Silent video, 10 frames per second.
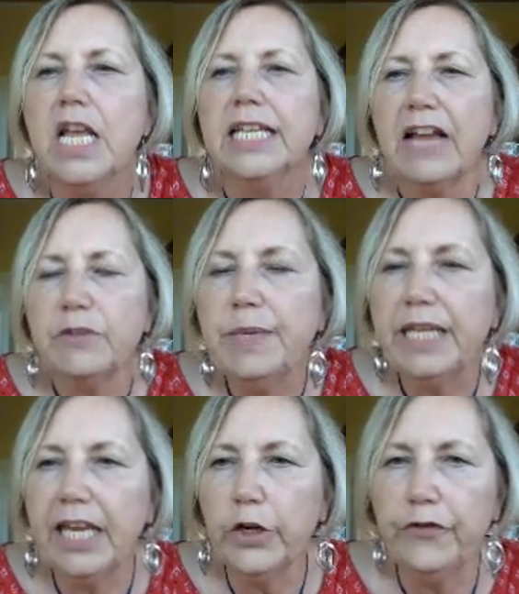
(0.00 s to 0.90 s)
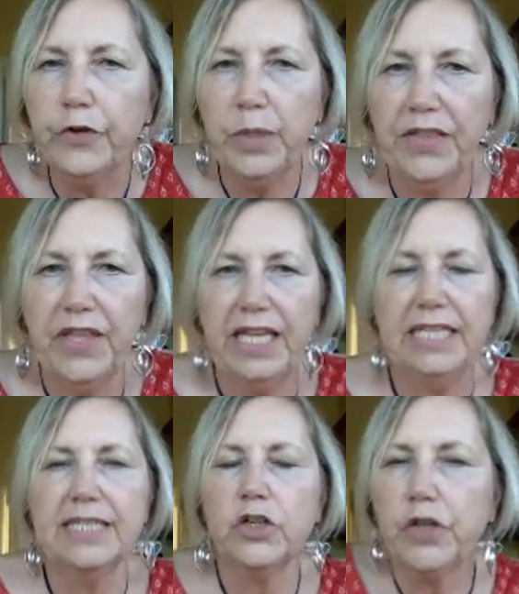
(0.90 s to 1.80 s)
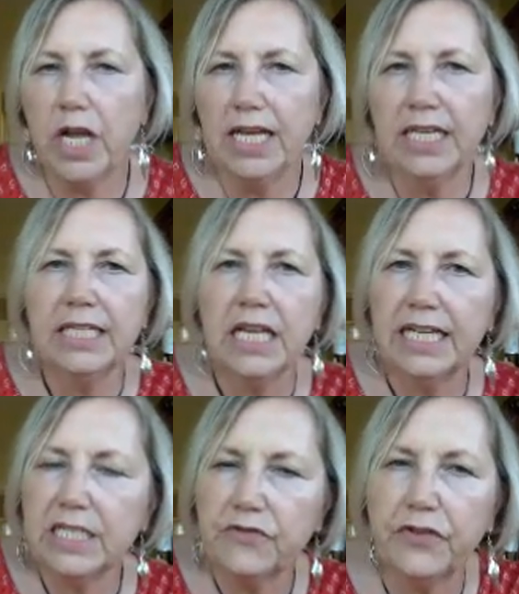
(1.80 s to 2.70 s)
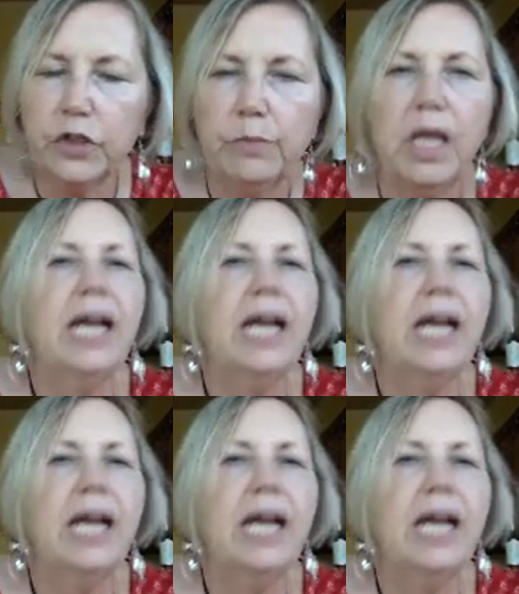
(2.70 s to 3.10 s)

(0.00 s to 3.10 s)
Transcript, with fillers: You have to be careful with these. They're not a nice firm